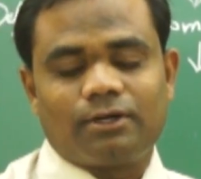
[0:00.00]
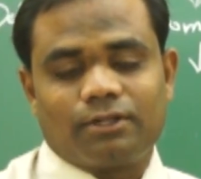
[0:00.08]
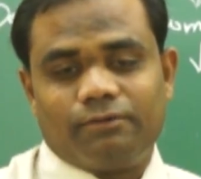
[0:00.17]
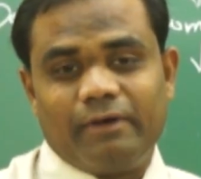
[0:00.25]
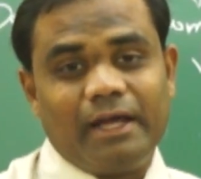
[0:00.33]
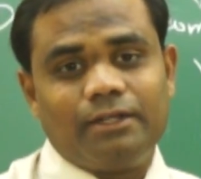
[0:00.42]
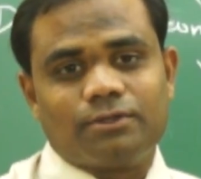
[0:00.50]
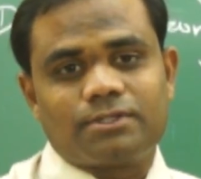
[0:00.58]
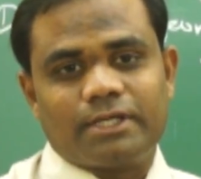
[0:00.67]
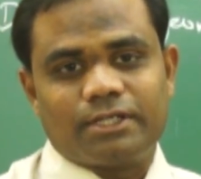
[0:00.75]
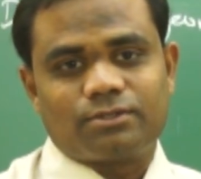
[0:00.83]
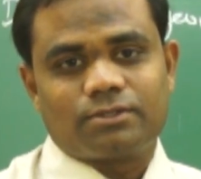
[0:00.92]
or the values
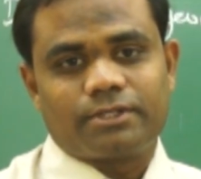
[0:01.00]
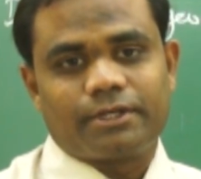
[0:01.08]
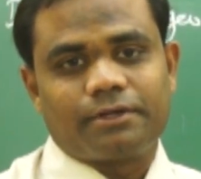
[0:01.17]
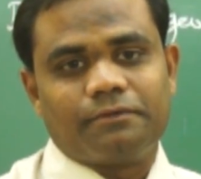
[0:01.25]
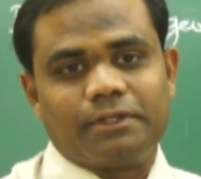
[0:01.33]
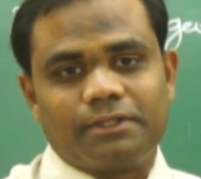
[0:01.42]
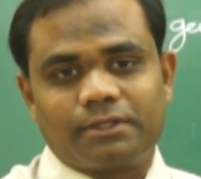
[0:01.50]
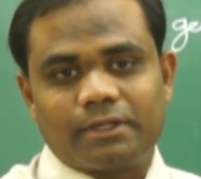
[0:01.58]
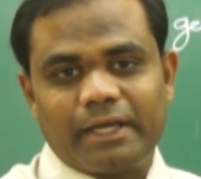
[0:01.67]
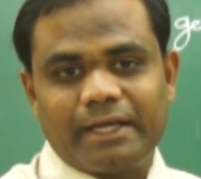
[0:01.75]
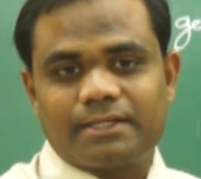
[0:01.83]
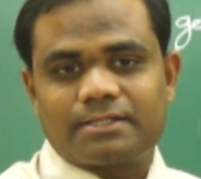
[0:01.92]
associated with
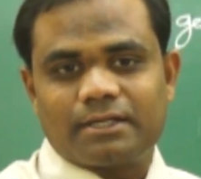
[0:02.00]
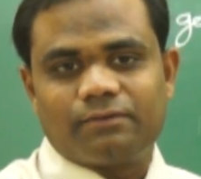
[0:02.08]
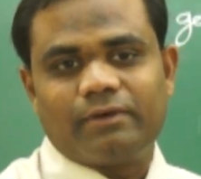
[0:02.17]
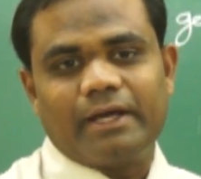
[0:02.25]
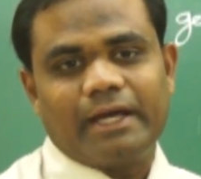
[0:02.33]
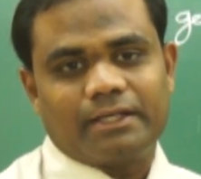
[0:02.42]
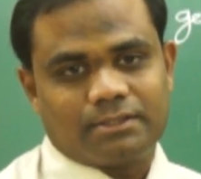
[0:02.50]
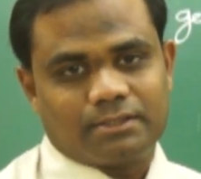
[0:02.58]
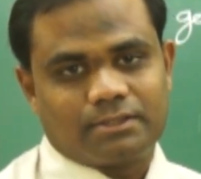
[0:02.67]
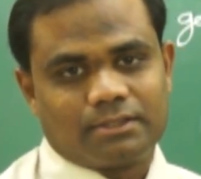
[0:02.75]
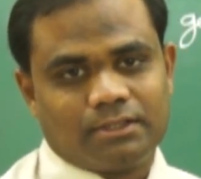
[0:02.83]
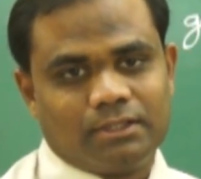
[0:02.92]
x and y
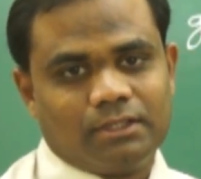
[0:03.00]
axis.